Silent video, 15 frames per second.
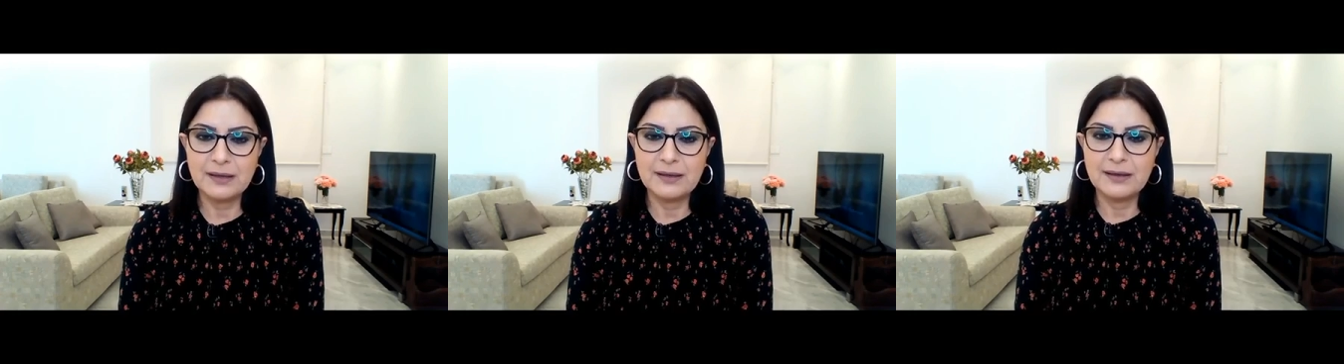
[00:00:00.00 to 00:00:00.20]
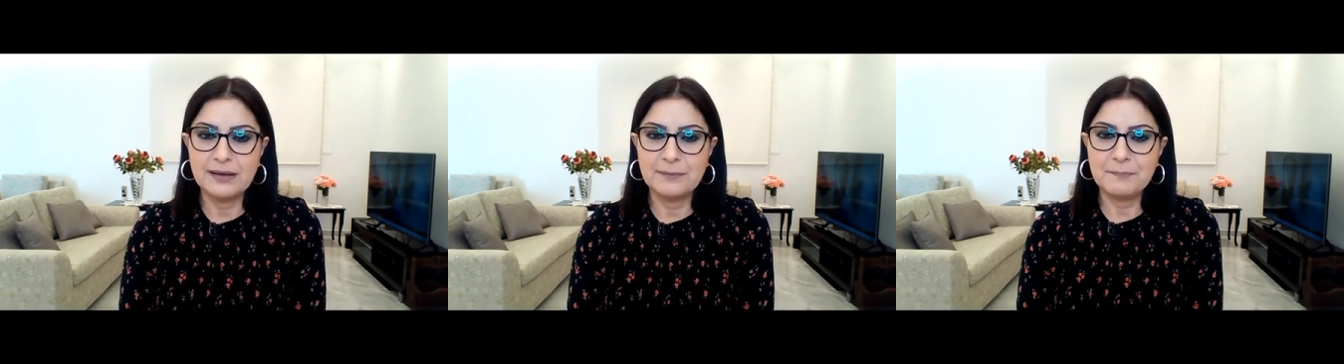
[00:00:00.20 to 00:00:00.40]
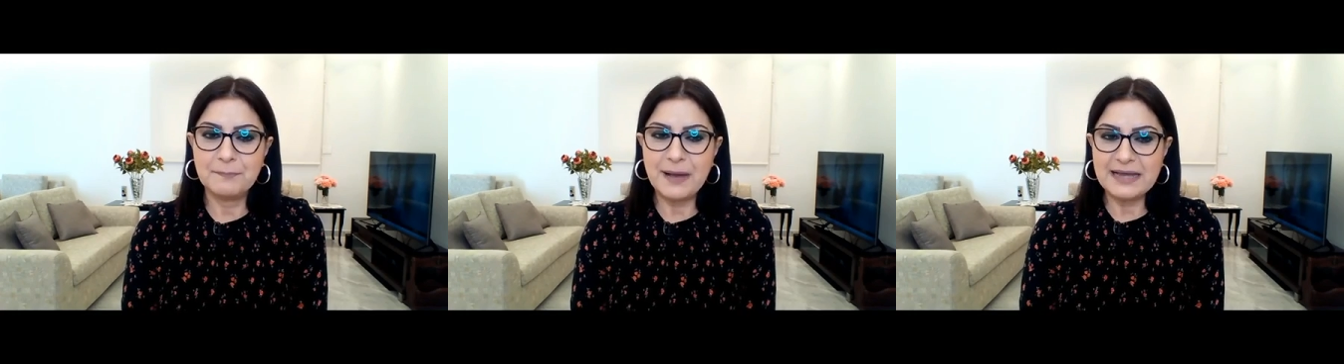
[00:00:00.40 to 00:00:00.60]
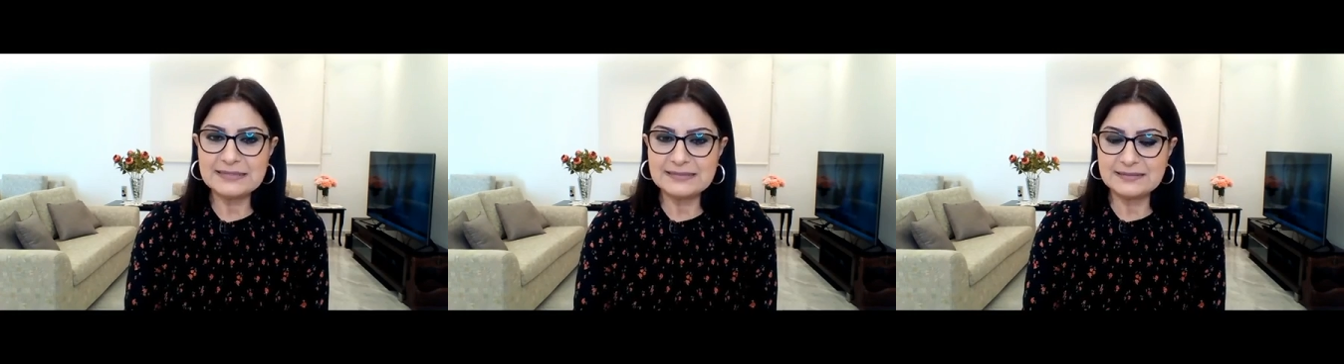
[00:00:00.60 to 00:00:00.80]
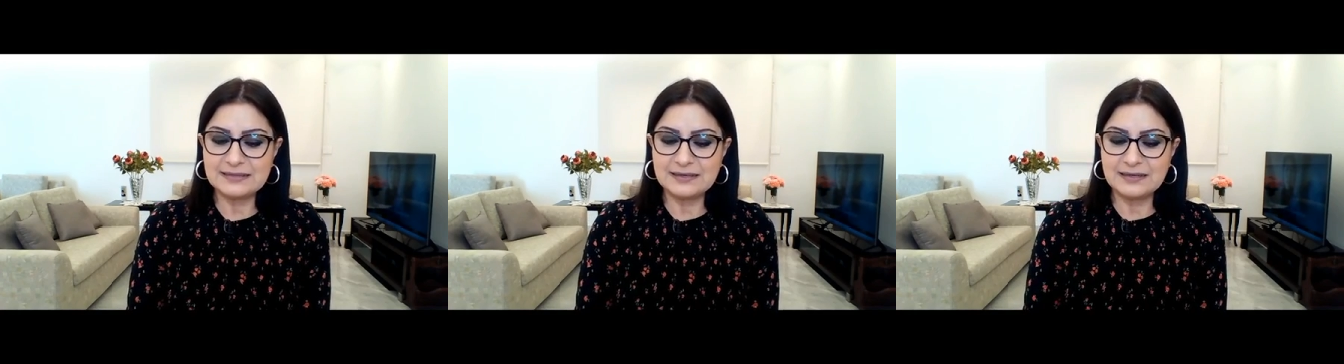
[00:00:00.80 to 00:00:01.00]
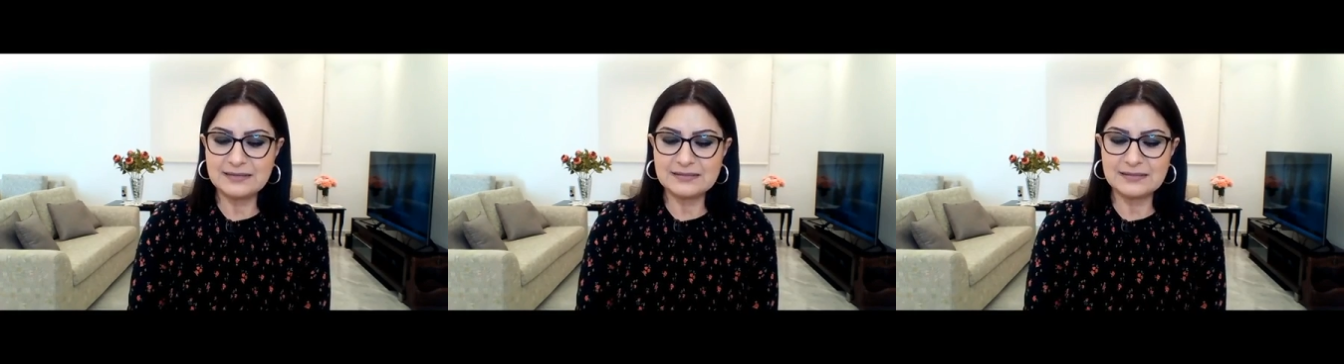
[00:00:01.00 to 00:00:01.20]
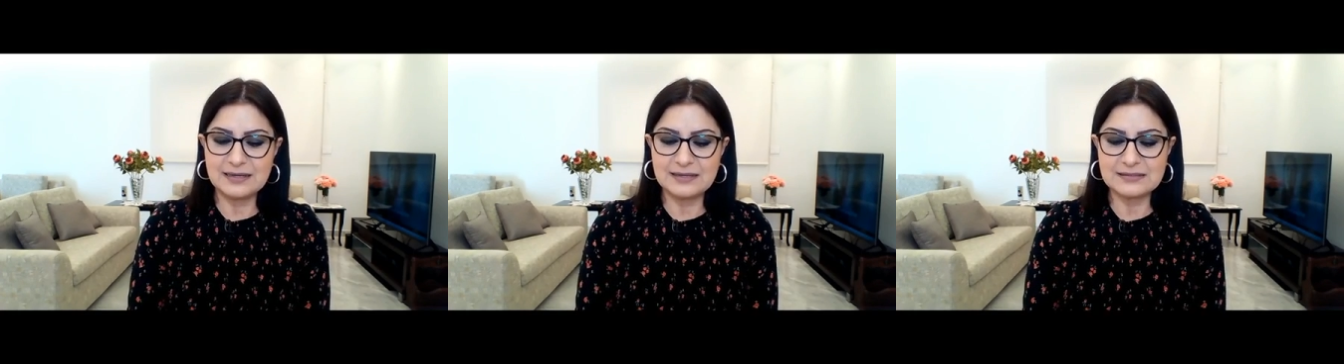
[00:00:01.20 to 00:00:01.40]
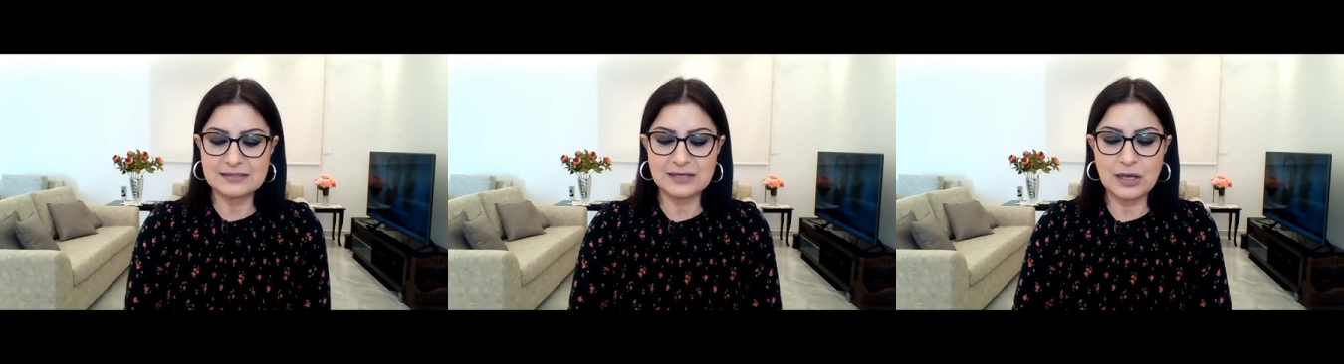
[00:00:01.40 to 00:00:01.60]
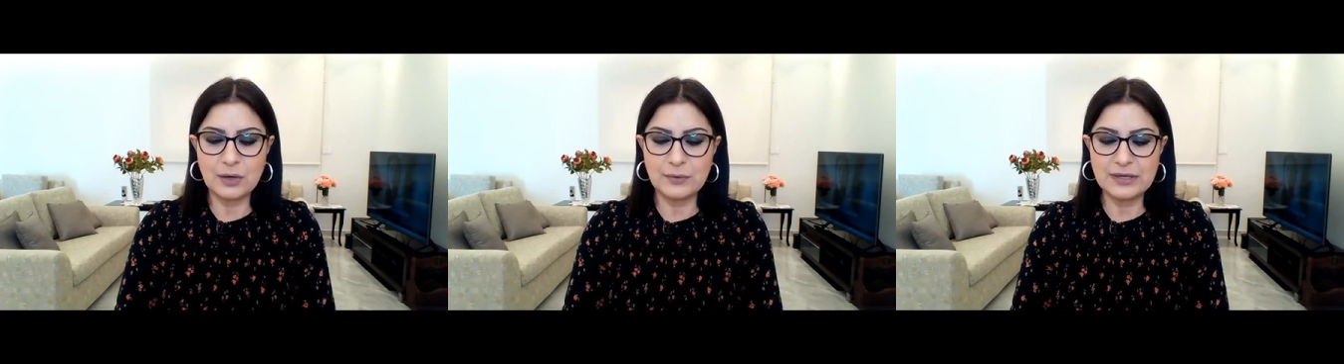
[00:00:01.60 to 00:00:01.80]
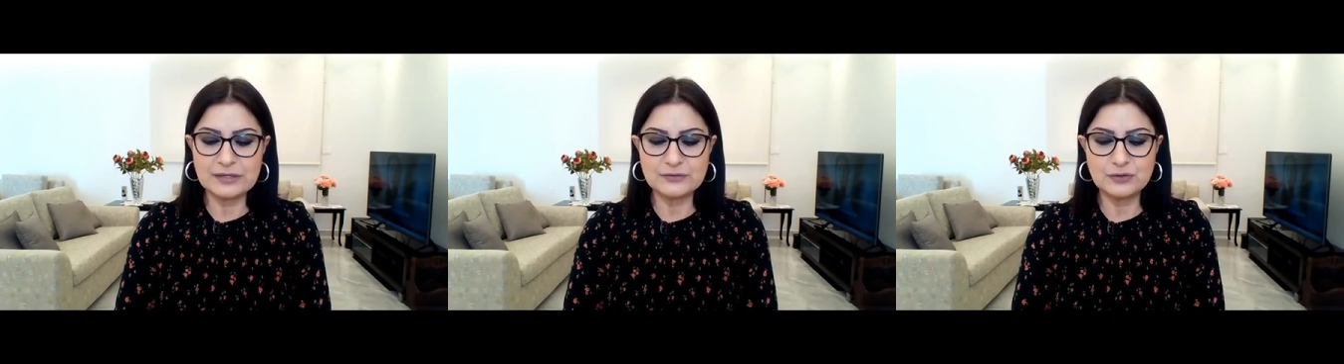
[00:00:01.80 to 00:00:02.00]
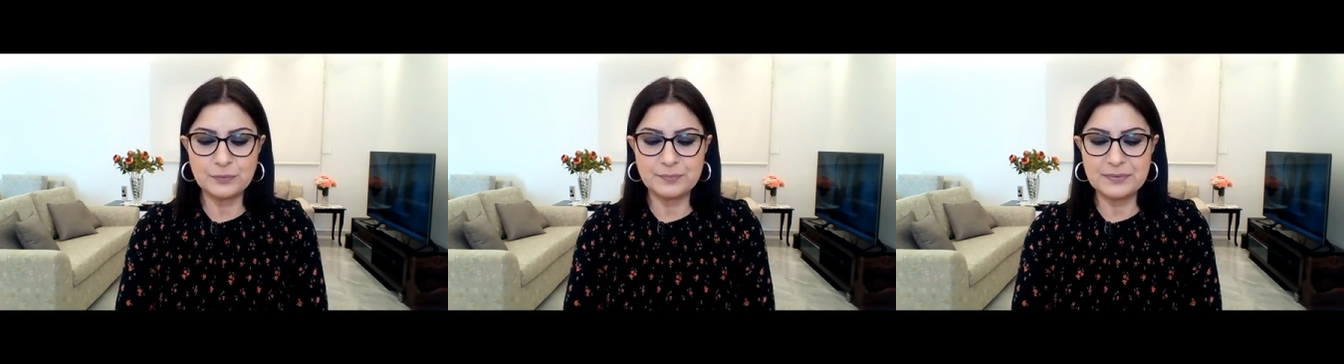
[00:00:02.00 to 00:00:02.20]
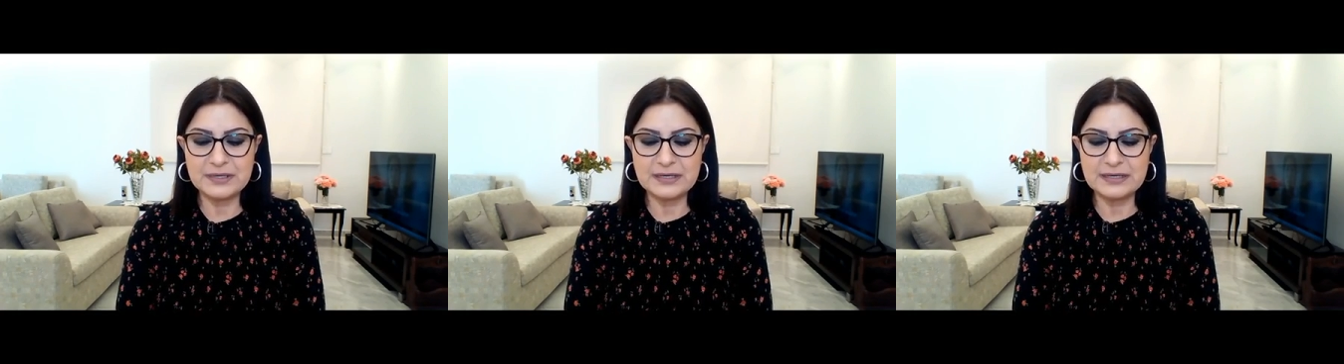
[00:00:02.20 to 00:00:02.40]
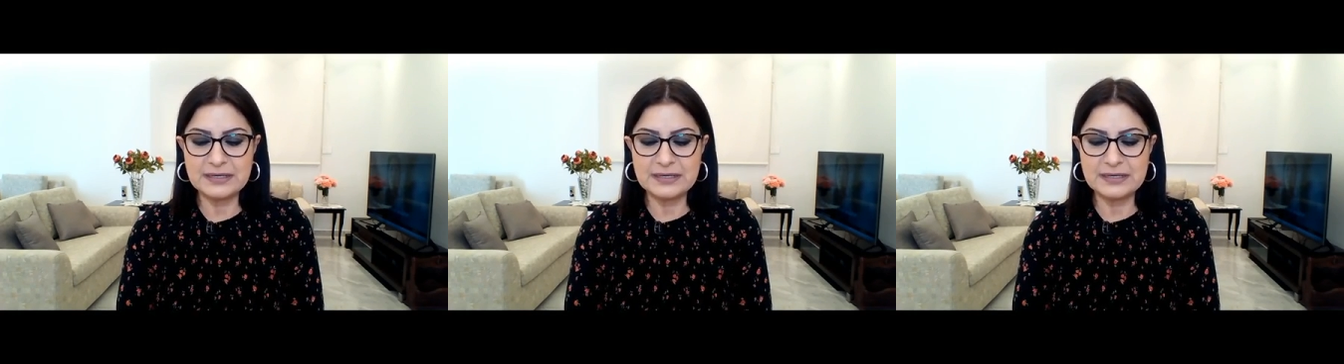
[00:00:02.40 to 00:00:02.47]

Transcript: Pisces, it's going to be